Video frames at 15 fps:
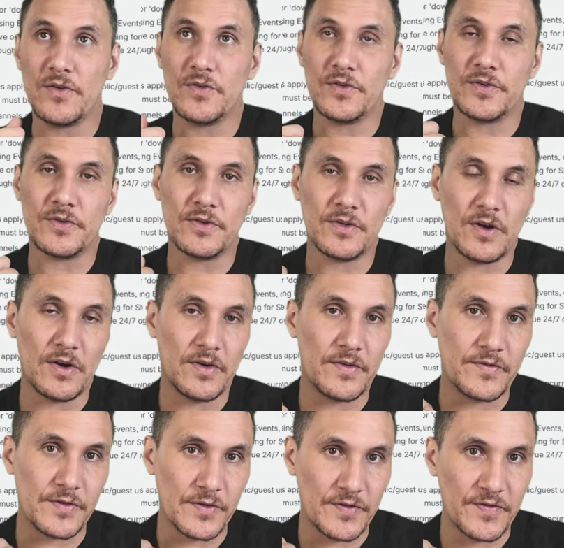all
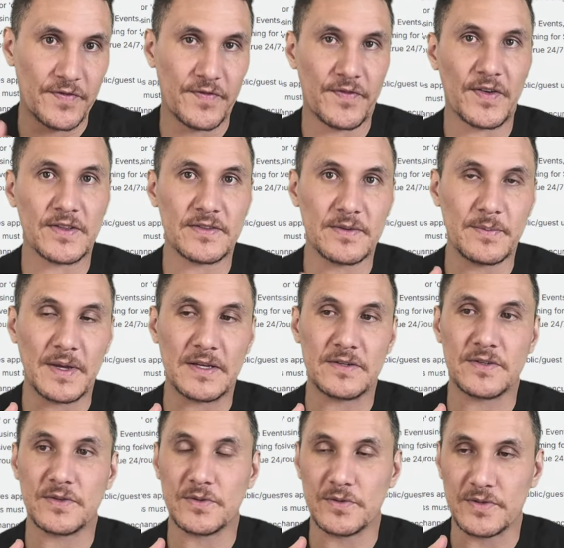of your
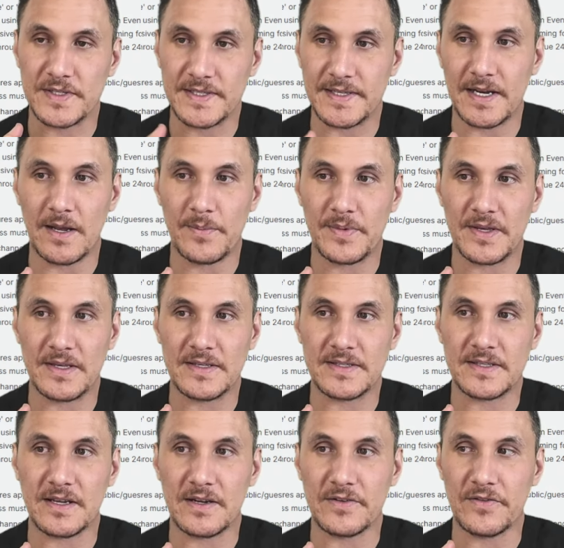fundamental setup is
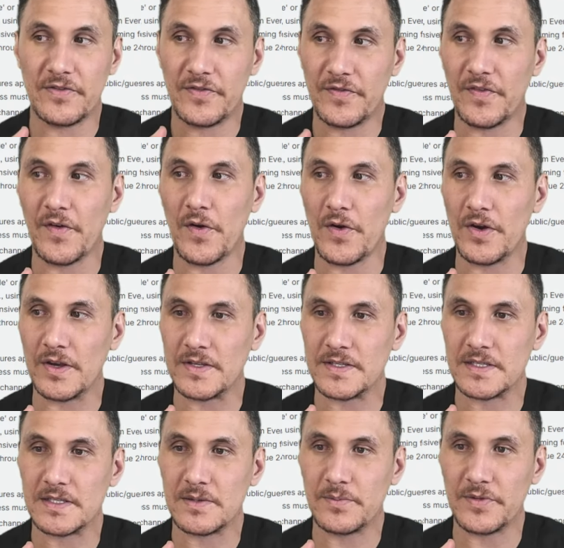done first